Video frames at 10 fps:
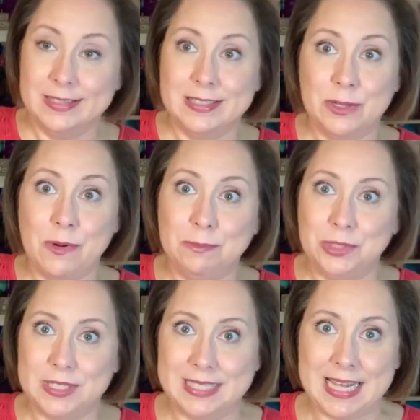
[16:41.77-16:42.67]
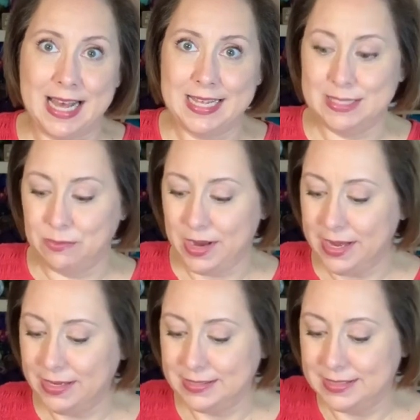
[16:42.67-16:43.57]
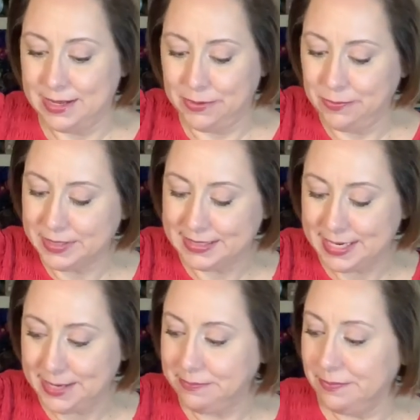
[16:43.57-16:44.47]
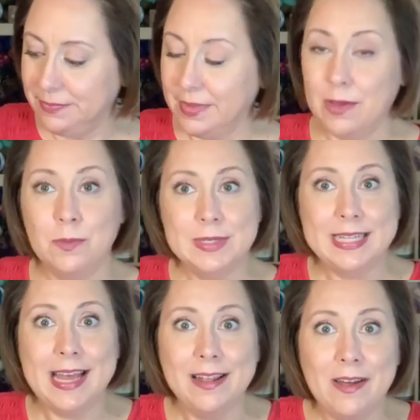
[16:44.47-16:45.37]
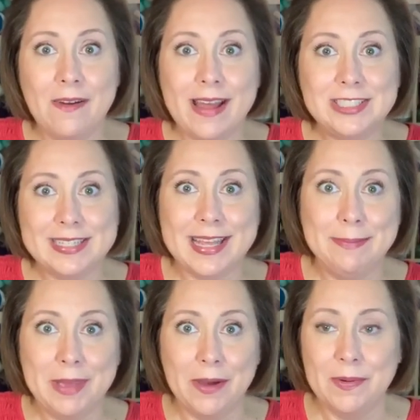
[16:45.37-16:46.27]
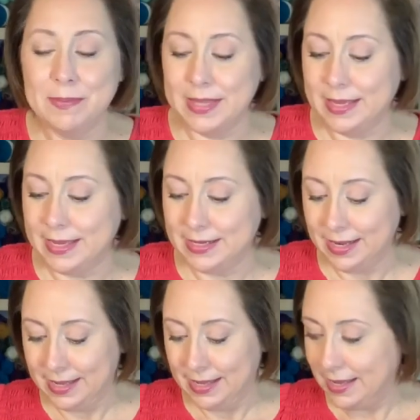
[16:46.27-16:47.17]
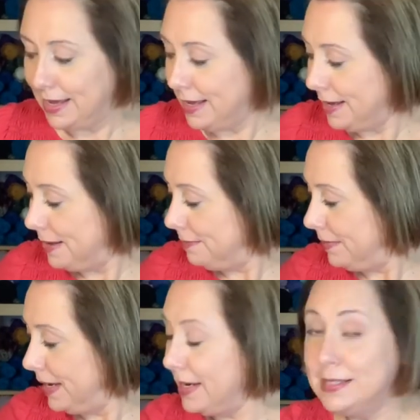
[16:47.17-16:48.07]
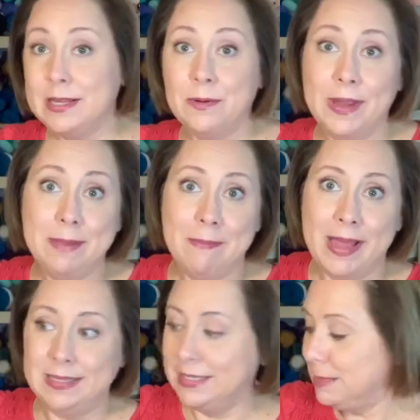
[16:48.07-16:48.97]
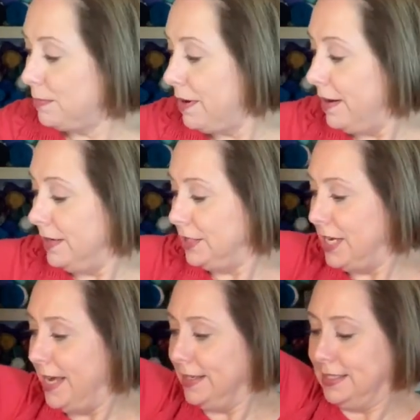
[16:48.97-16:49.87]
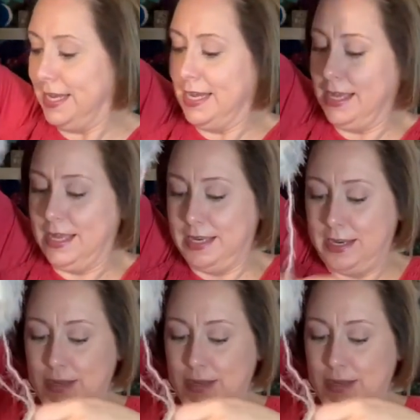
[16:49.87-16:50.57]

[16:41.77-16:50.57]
scrumptious size, right? So we'll see. We'll see how long I just keep going with it. Um, it is a great mindless project and